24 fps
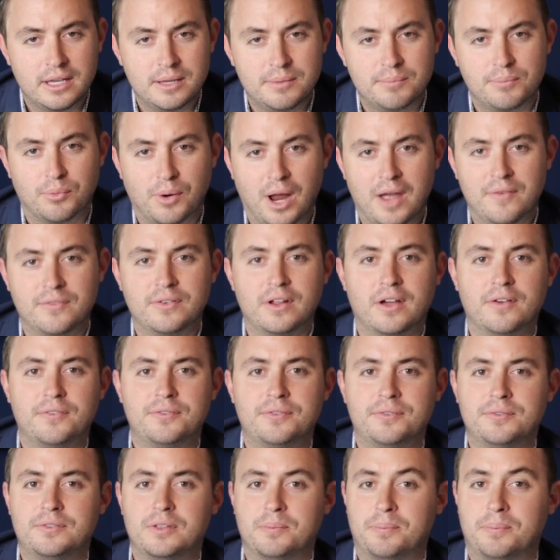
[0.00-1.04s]
brave
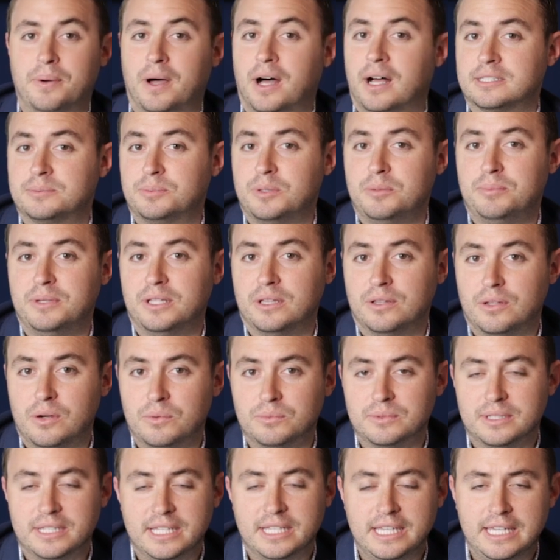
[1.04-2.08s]
enough to possibly be
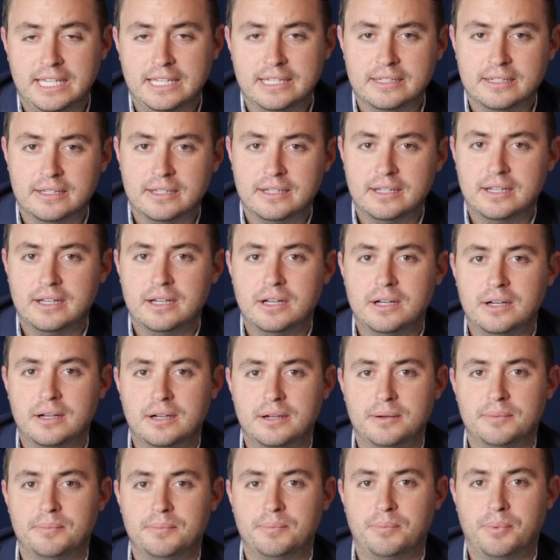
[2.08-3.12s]
lonely,
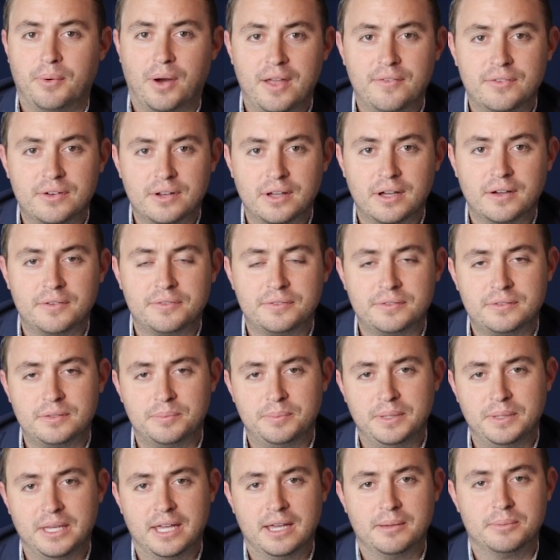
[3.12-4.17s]
brave enough to
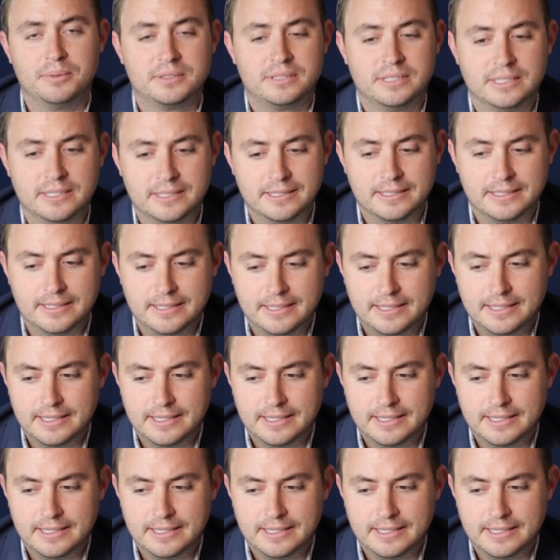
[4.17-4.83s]
be able to